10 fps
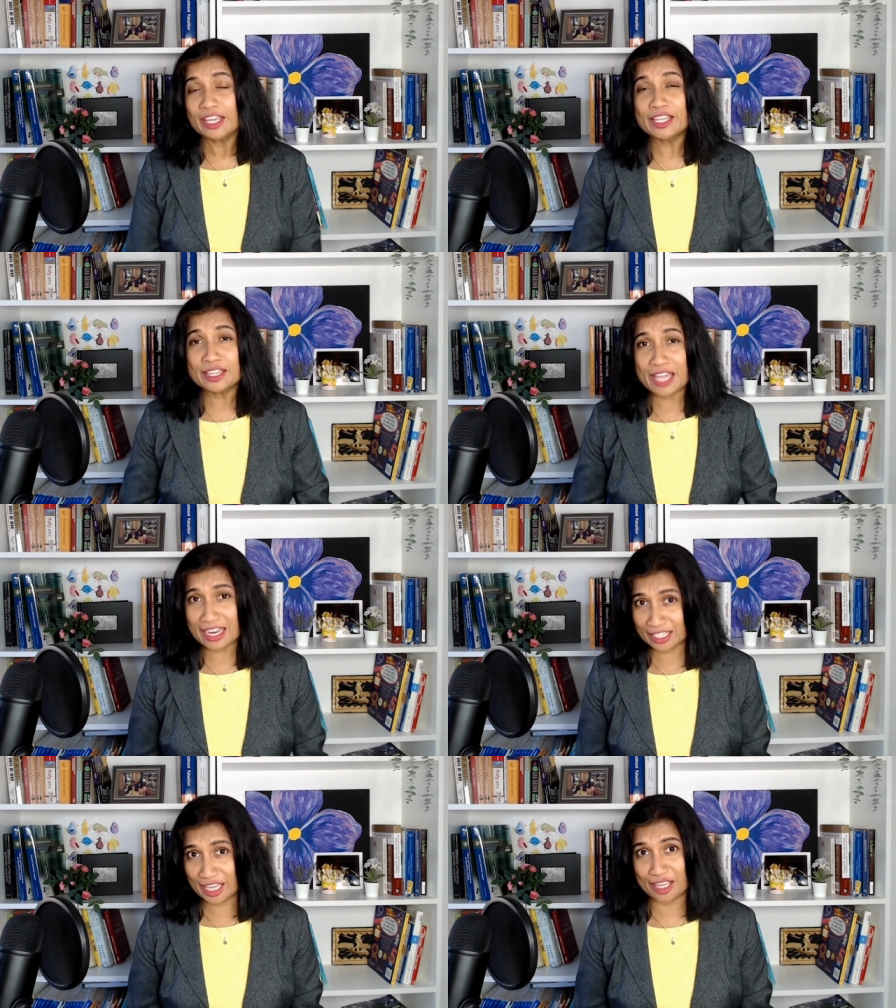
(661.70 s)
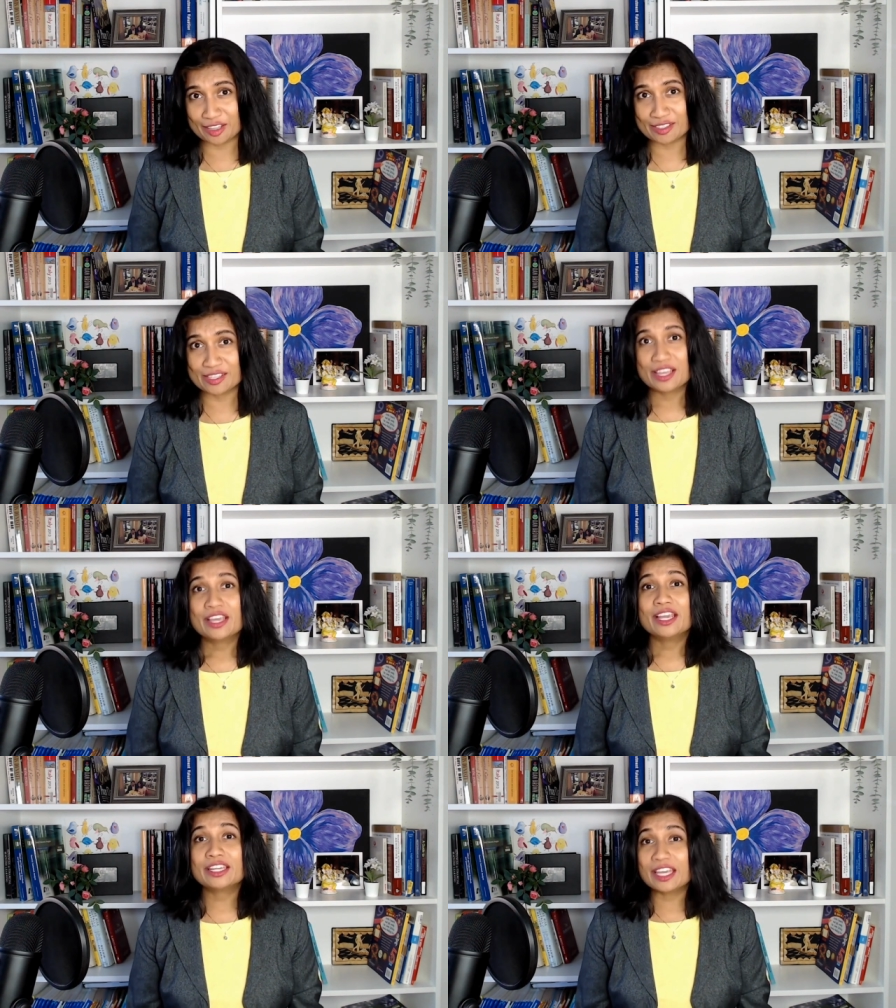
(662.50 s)
In that case,
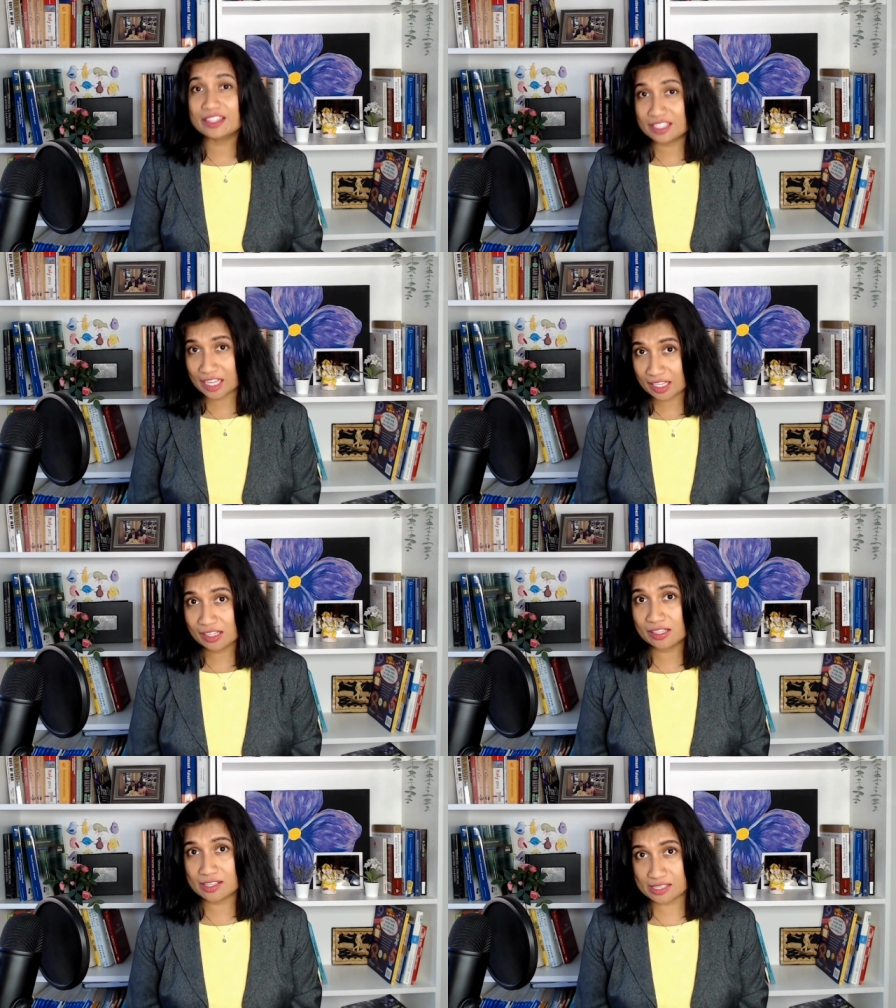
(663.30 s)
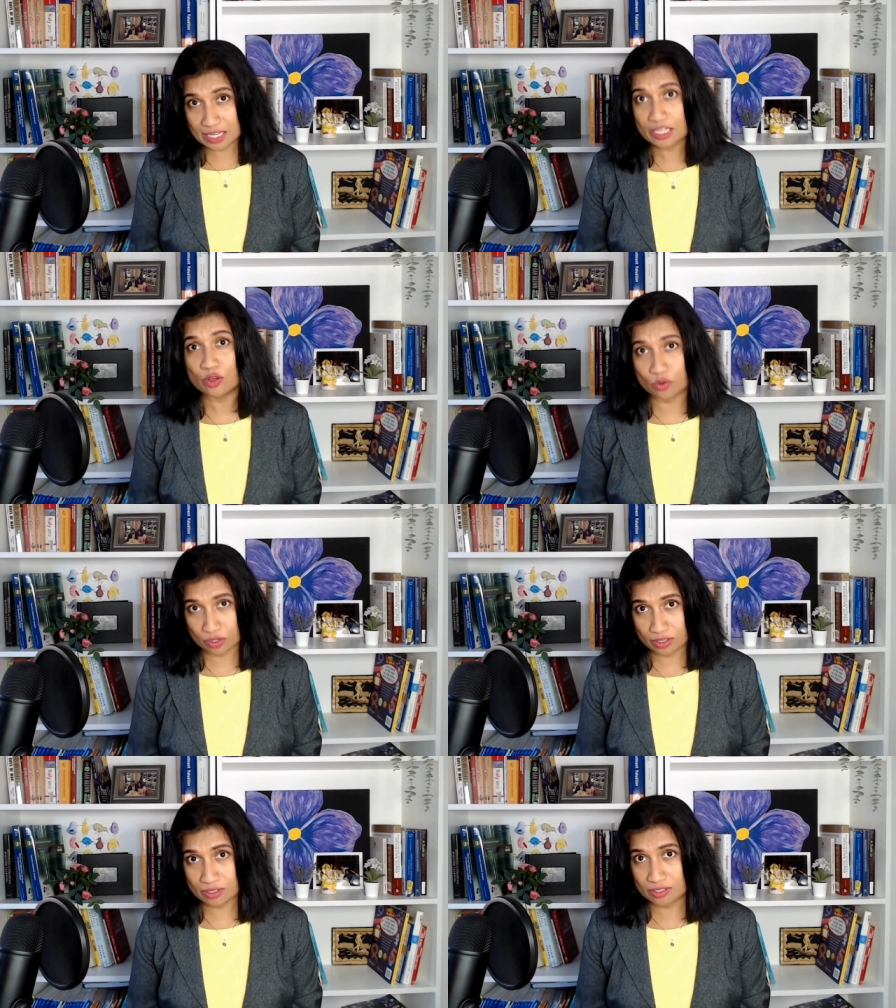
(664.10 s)
it can tell the CD
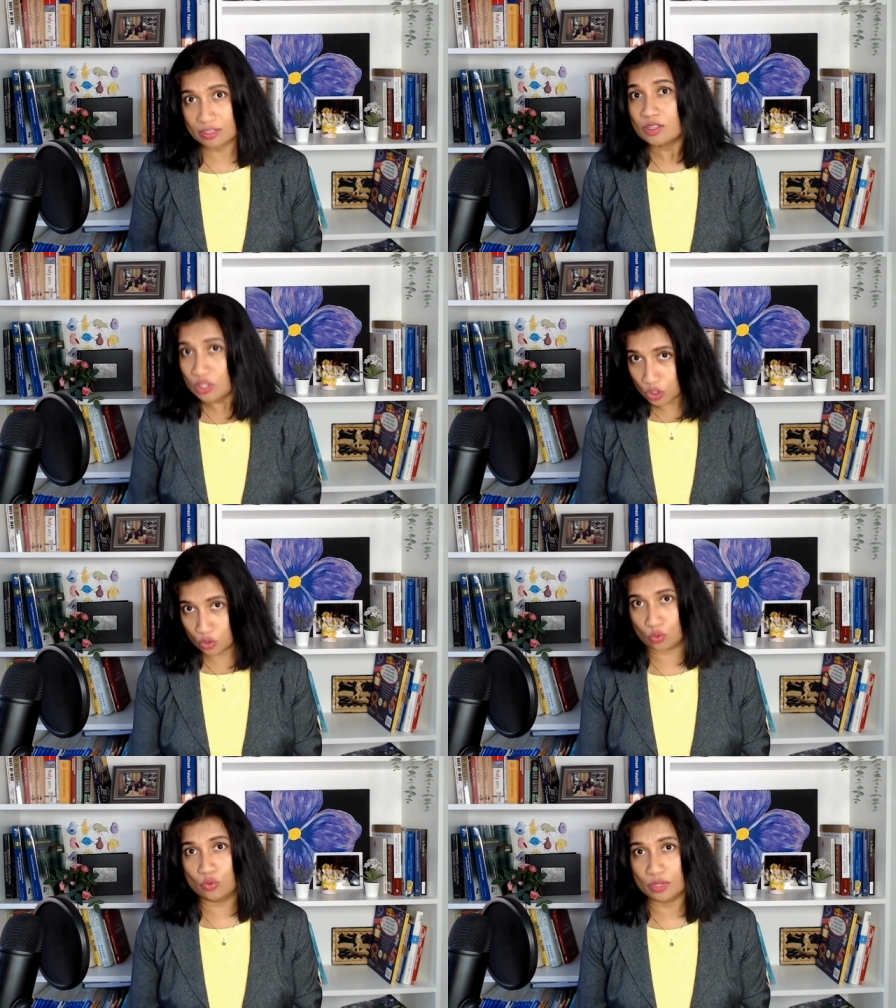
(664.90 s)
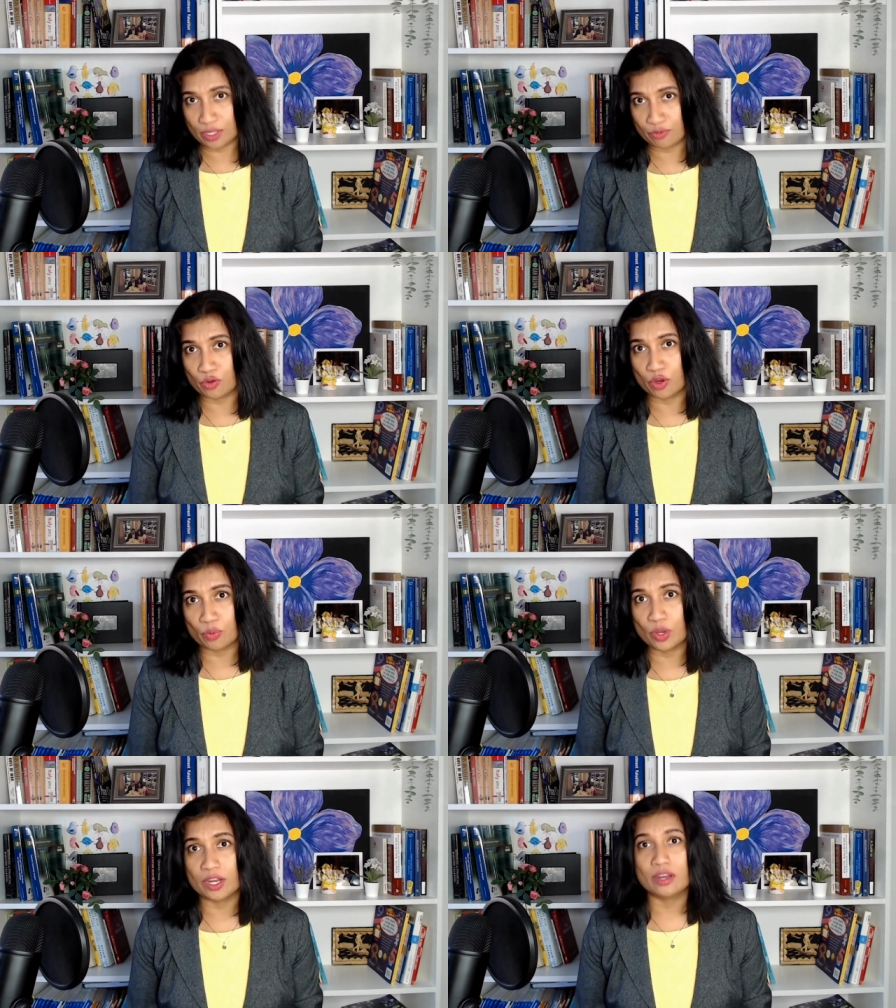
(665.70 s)
owners, you, if you
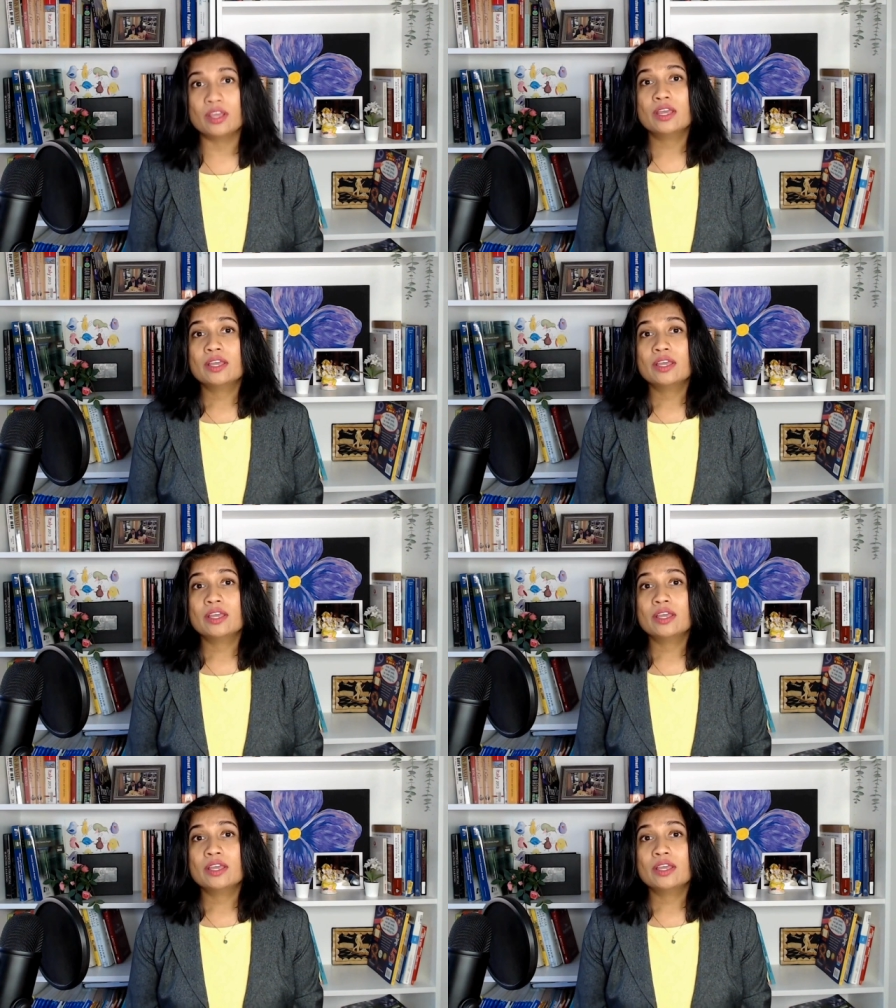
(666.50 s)
are one,